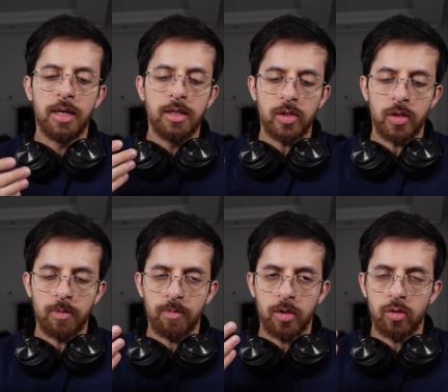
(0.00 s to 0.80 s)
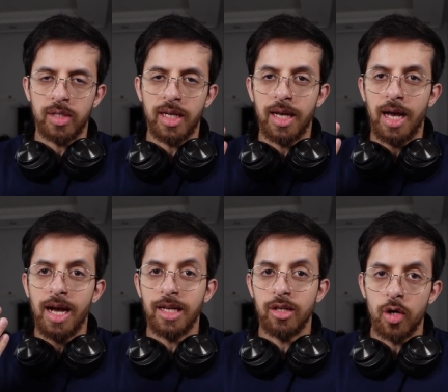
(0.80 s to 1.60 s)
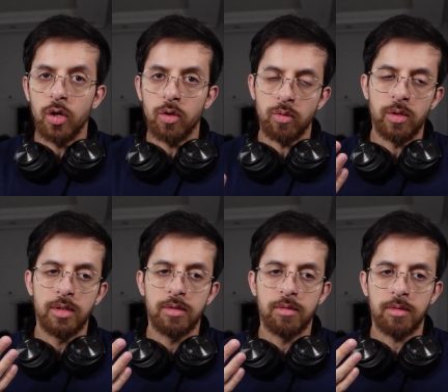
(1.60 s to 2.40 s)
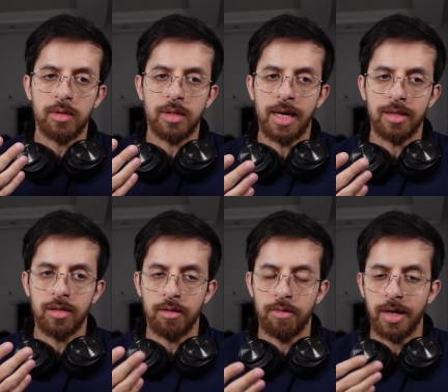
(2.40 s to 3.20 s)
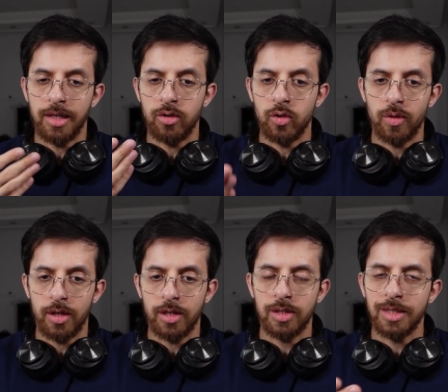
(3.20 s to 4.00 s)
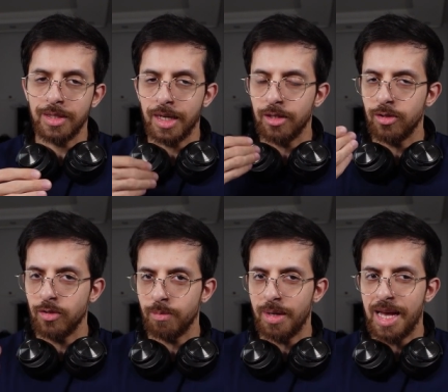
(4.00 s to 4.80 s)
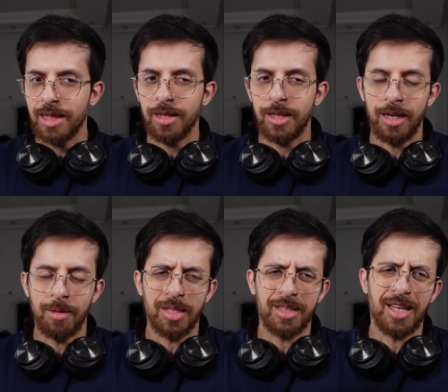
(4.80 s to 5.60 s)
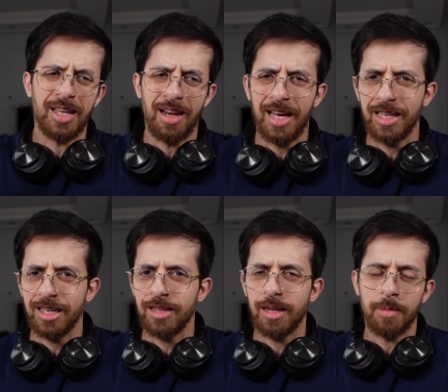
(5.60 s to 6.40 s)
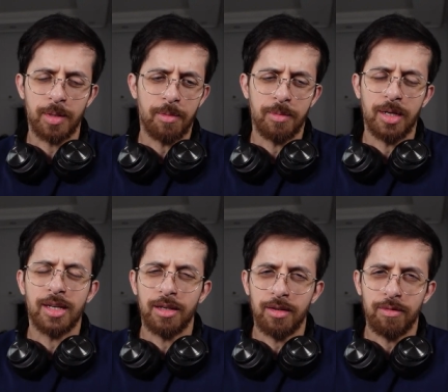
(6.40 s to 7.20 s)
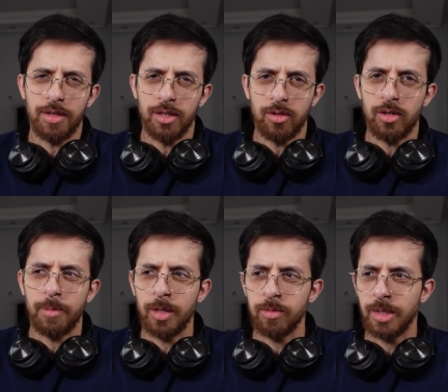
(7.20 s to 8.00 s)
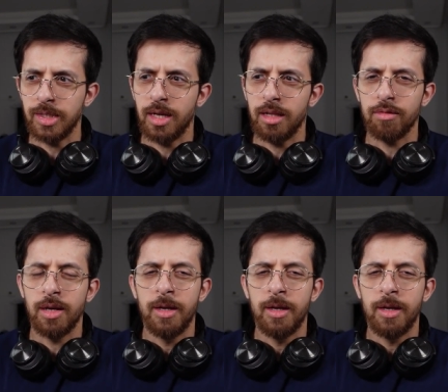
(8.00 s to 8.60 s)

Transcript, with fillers: So you say I know that if I do this, it's going to turn badly and I'm not going to like it and I'm, like, I'm not going to feel good about myself.